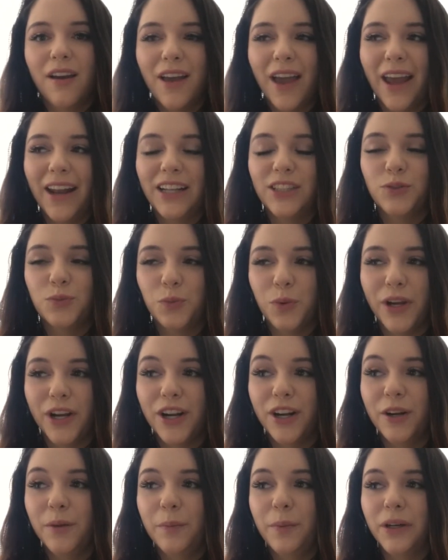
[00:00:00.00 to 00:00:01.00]
And it's
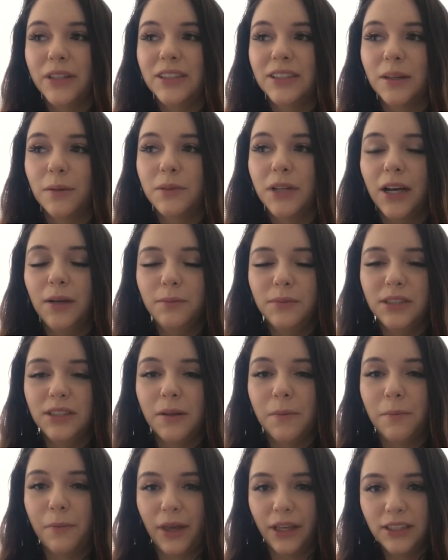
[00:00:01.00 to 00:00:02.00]
weird, but sometimes
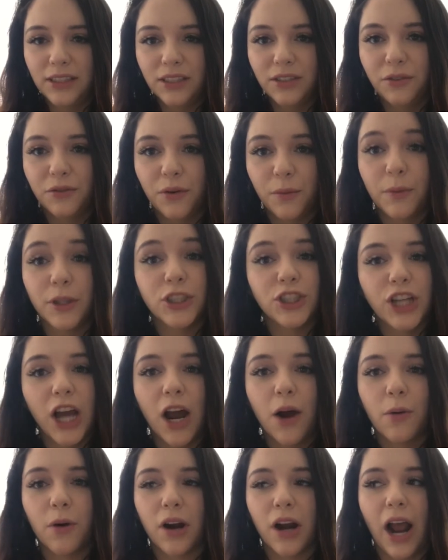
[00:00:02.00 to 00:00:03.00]
the mist from the
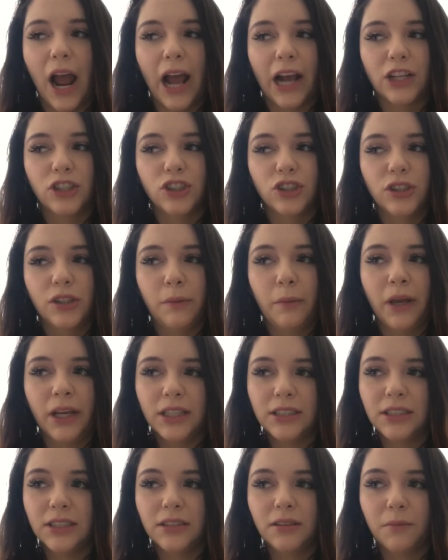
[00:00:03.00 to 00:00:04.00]
shower actually
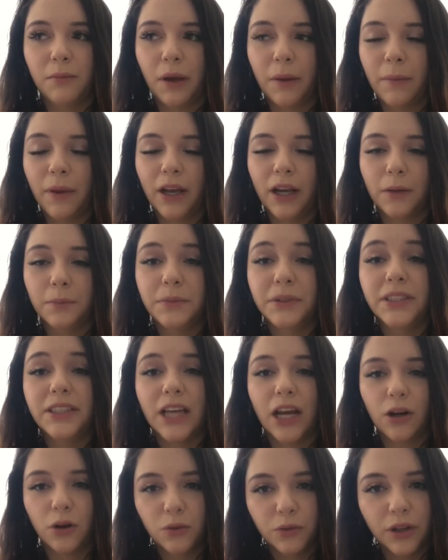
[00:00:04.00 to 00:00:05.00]
makes my makeup
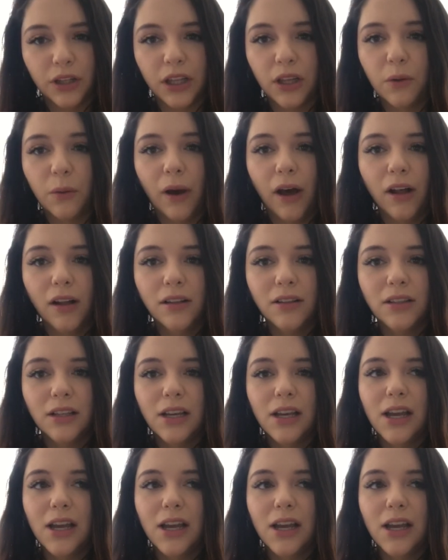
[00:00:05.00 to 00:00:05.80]
settle really well.